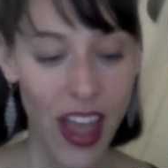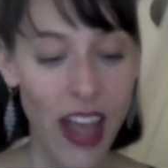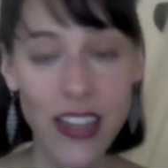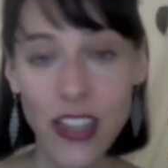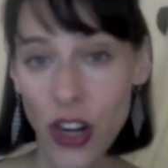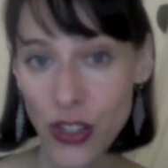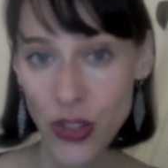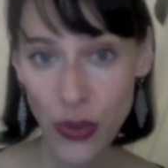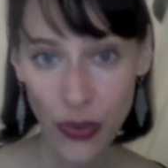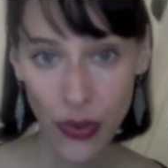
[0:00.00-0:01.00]

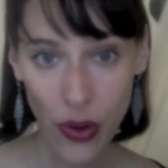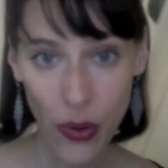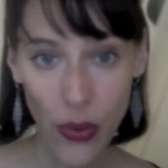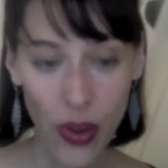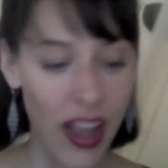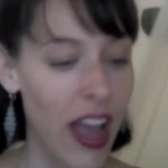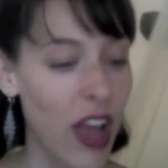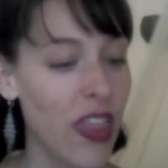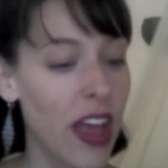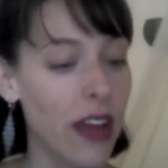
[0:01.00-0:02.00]
tartufo.
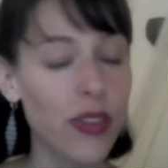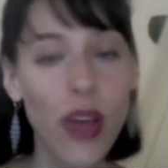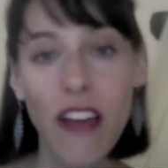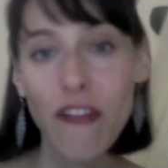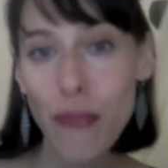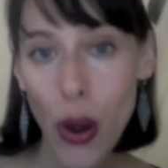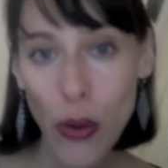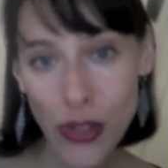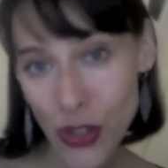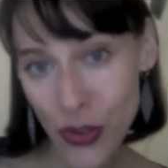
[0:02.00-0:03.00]
They also have
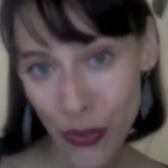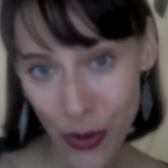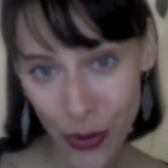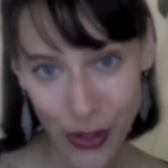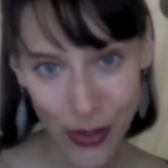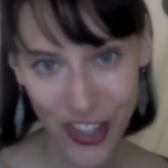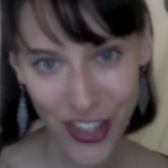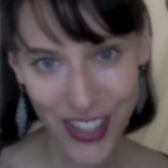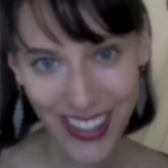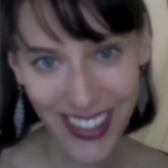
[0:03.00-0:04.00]
poached fruits, which are
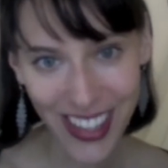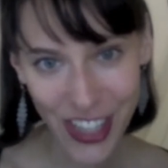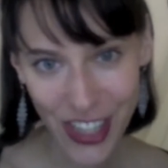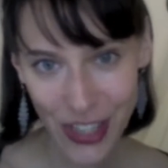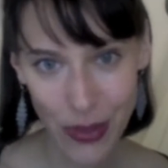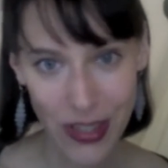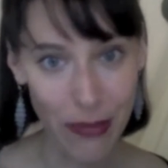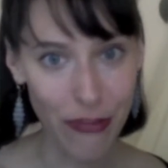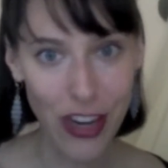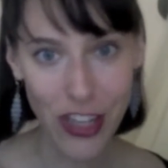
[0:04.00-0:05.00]
delicious with some
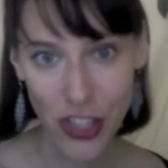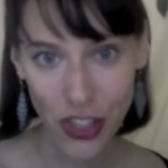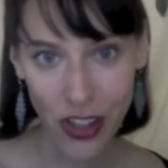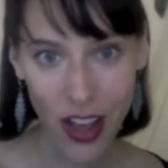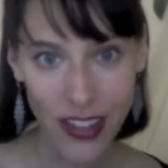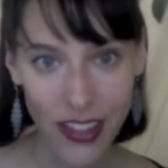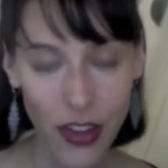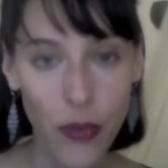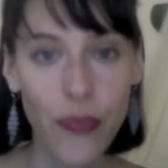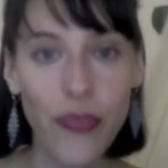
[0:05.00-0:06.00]
fresh gelato.